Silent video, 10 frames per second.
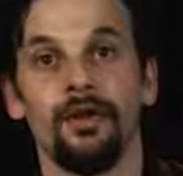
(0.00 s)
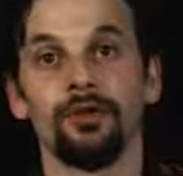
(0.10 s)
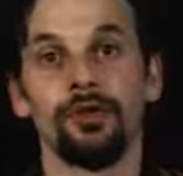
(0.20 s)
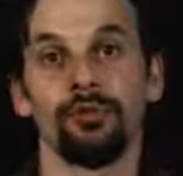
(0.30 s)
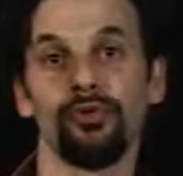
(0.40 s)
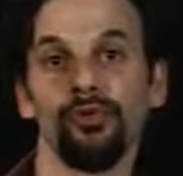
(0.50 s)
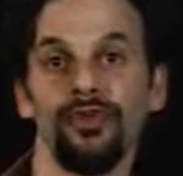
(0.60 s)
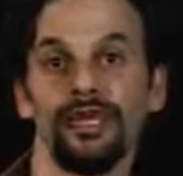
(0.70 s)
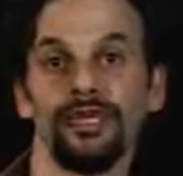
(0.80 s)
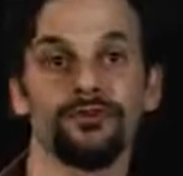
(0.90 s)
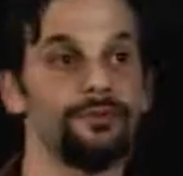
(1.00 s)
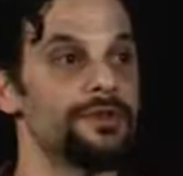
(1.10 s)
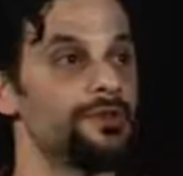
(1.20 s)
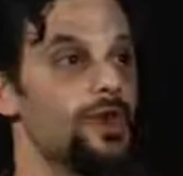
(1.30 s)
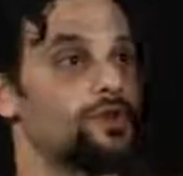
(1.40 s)
Or the prunings from
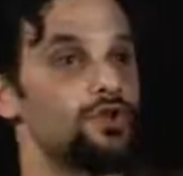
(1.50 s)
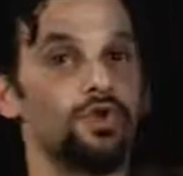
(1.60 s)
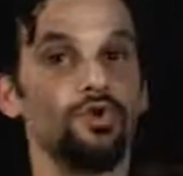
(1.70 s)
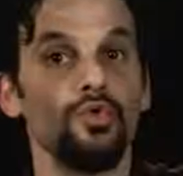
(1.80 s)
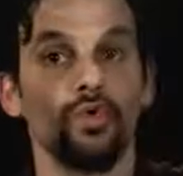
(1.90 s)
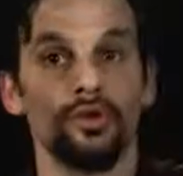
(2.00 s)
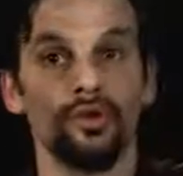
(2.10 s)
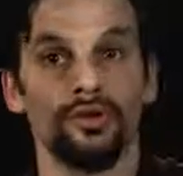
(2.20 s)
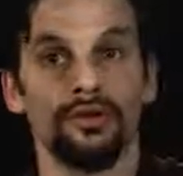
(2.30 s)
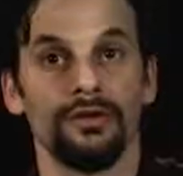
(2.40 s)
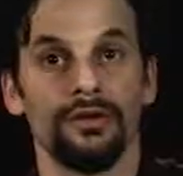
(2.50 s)
the Zone 2 orchard,